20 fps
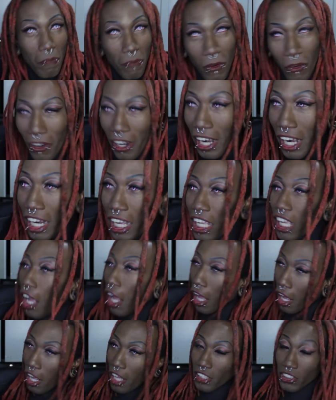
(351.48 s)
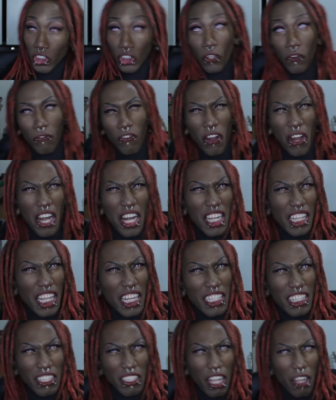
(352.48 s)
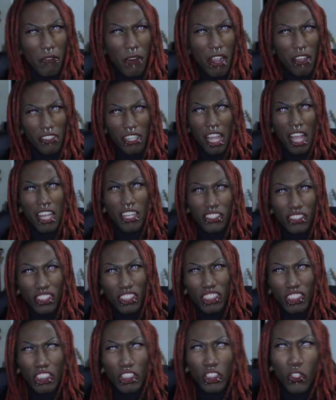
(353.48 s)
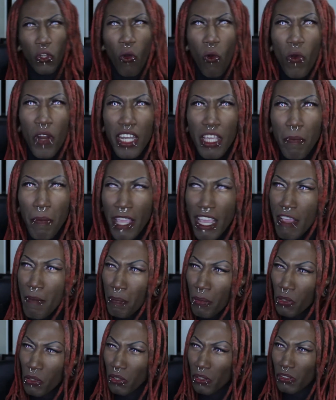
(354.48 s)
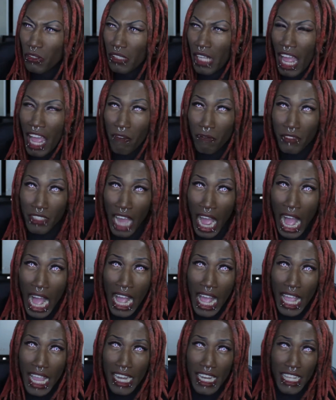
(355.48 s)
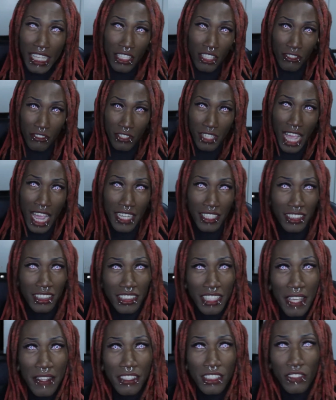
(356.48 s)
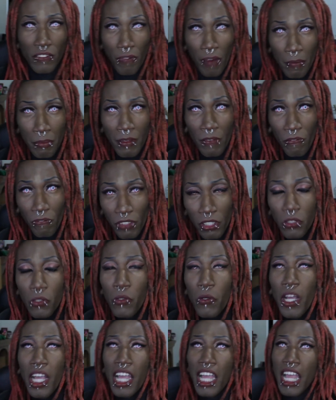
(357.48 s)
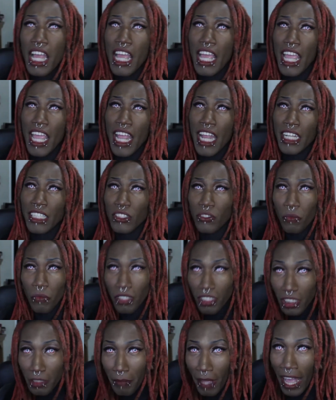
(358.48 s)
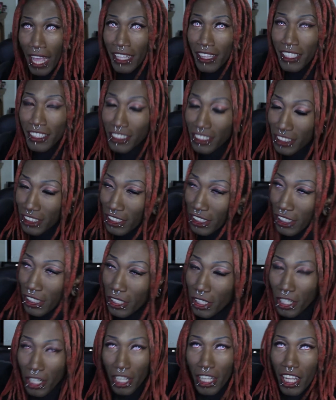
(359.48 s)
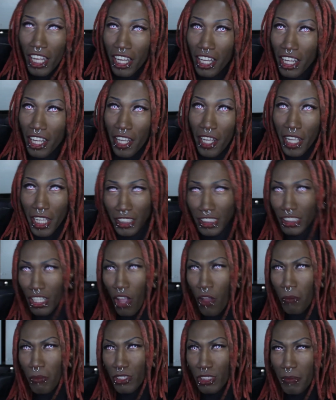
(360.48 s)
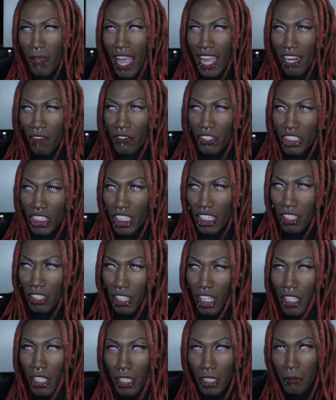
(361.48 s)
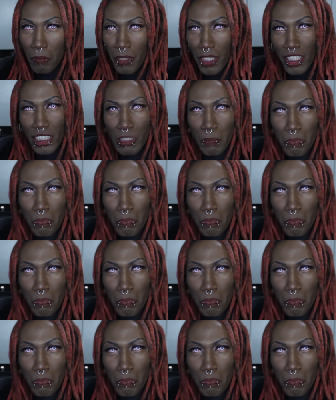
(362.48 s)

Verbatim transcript: more. Uh, so far, I think around 120 people have died in the United States from the flu. It is really bad this year. Uh, it's almost bad every year, uh, but this